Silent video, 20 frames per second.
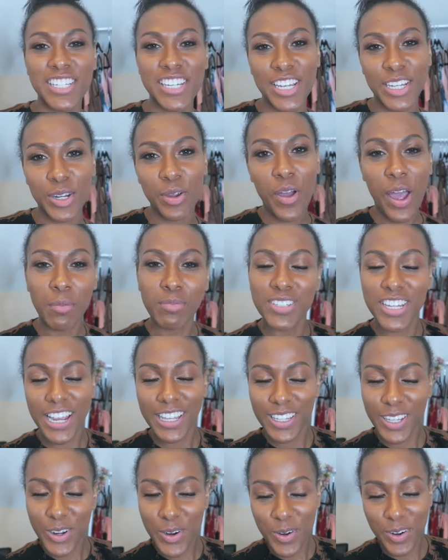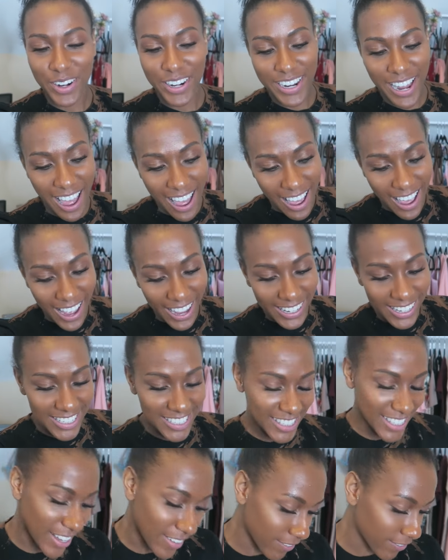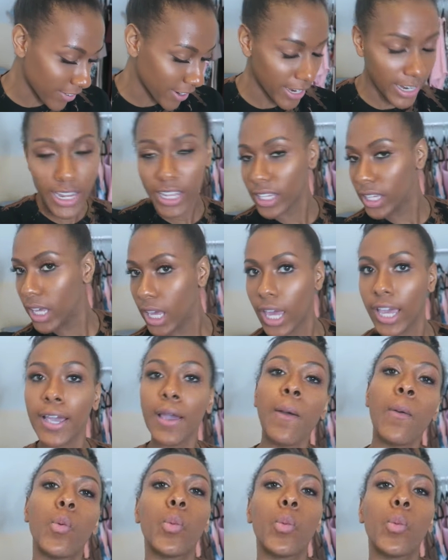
channel. I'm Jayla Corian. It's the freaking